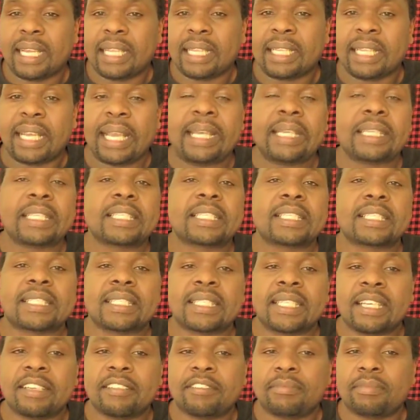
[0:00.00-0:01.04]
the
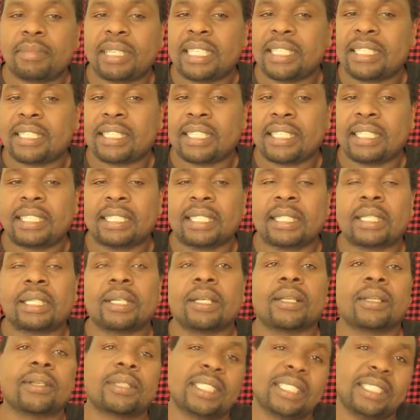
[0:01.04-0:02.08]
enslavement and
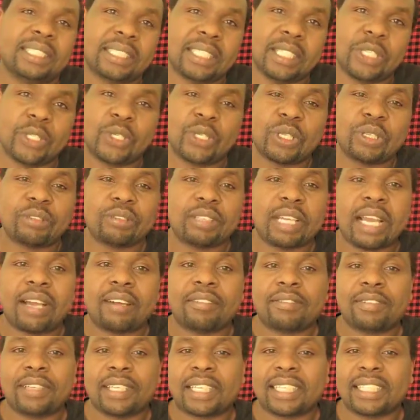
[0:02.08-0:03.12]
colonization of
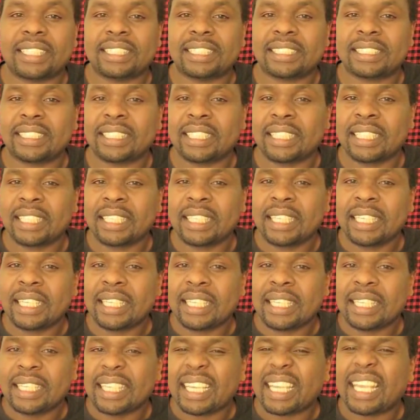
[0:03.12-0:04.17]
Africans,
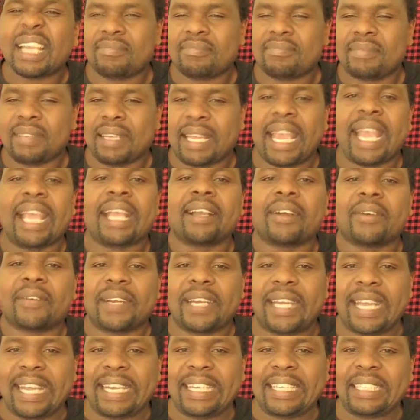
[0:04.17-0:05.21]
they get
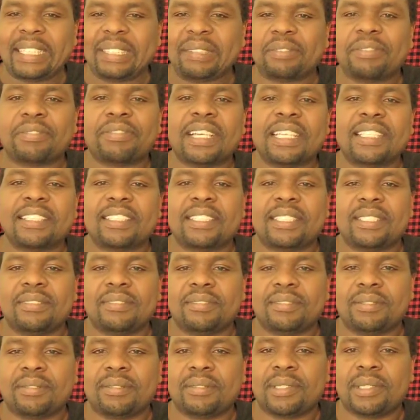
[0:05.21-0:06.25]
angry and
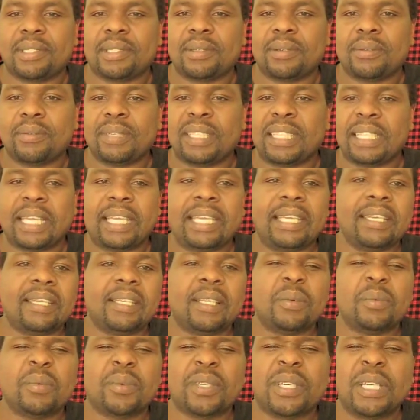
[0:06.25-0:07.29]
defensive when they hear
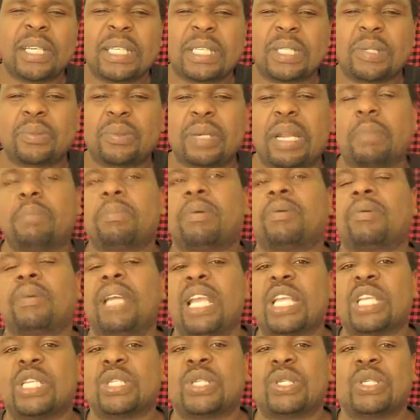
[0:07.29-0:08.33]
the words
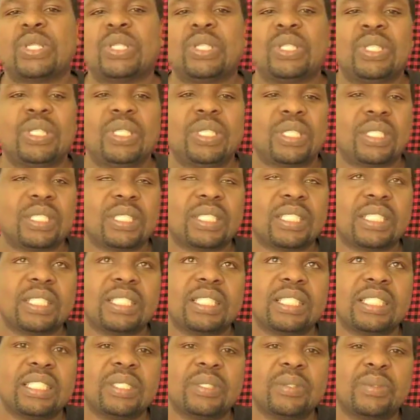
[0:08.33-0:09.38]
reparations
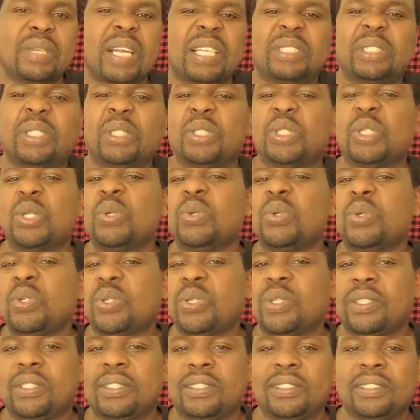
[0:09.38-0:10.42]
and
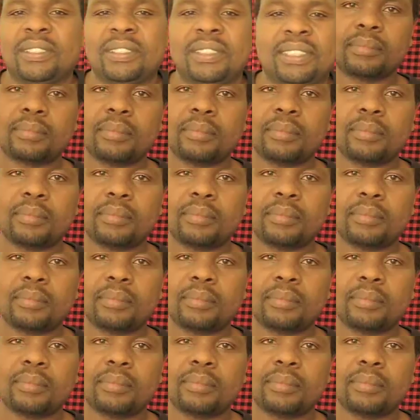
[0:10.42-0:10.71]
restitution.